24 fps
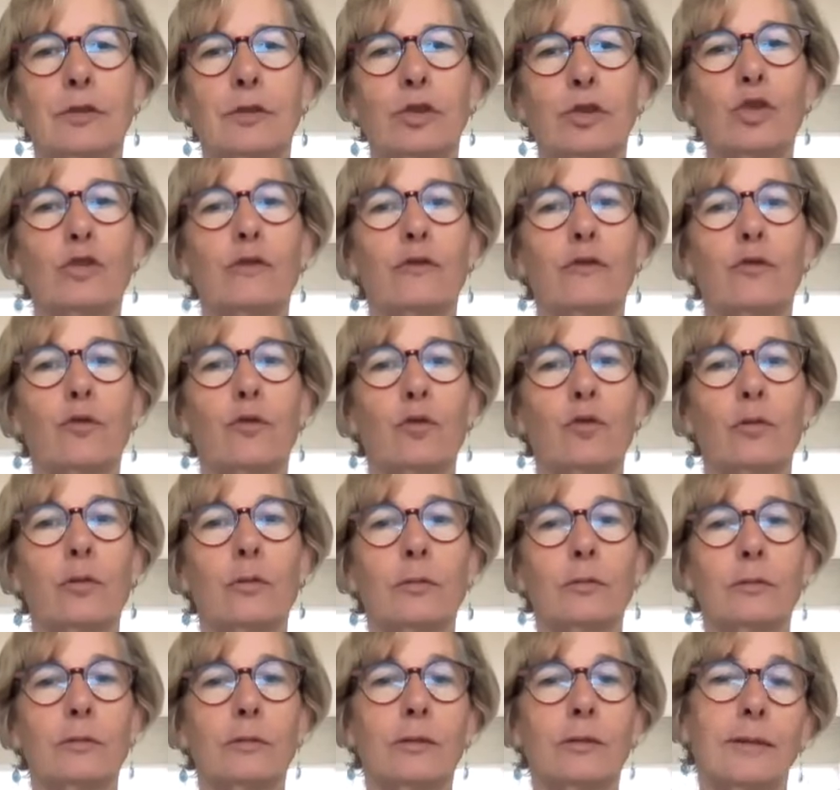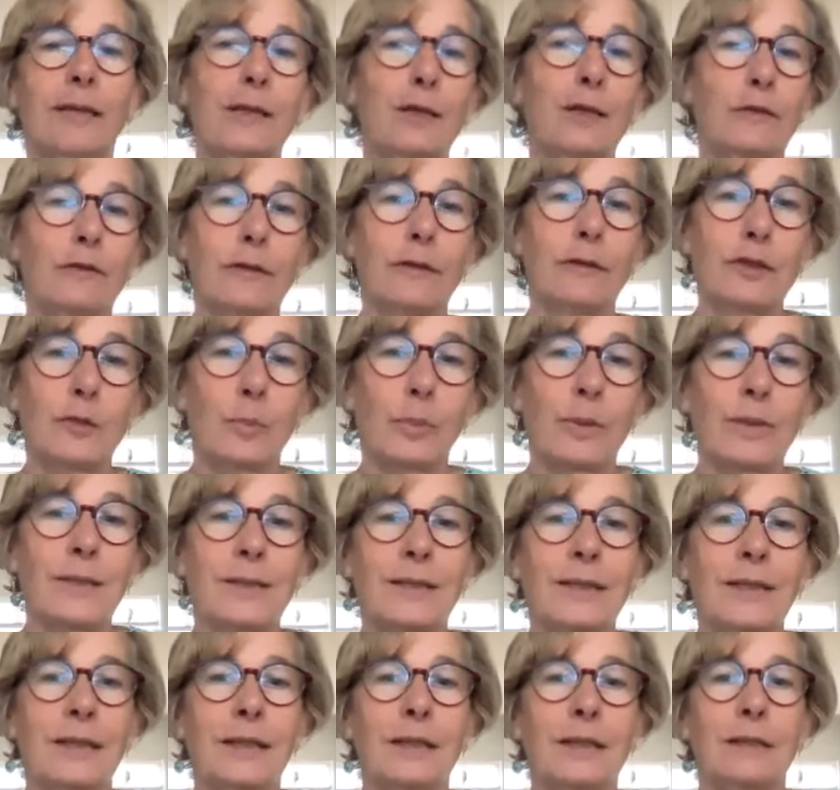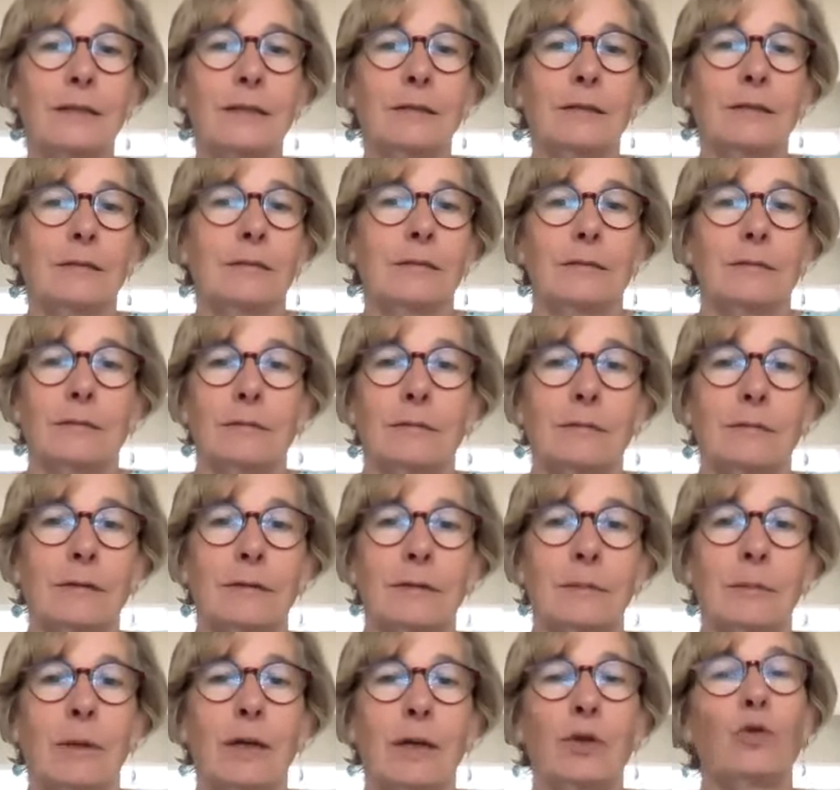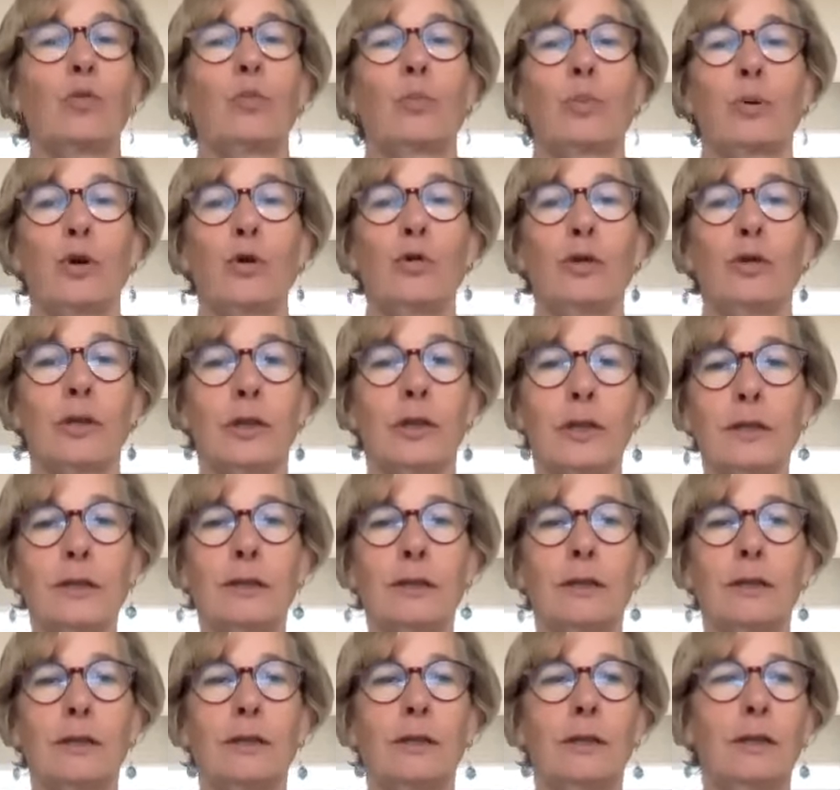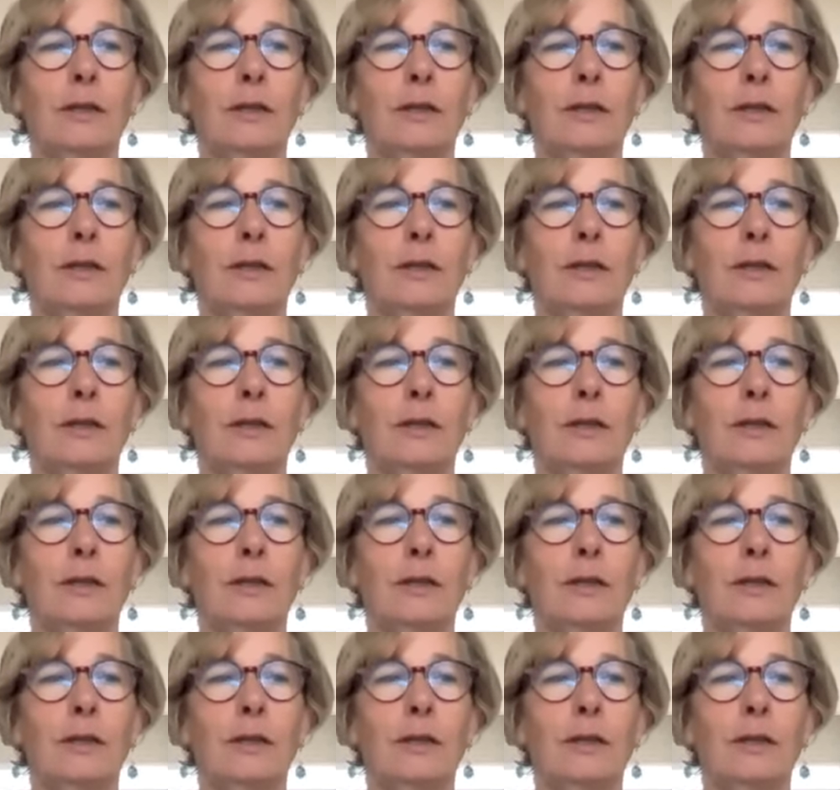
just for the sake of expressing it and my own process,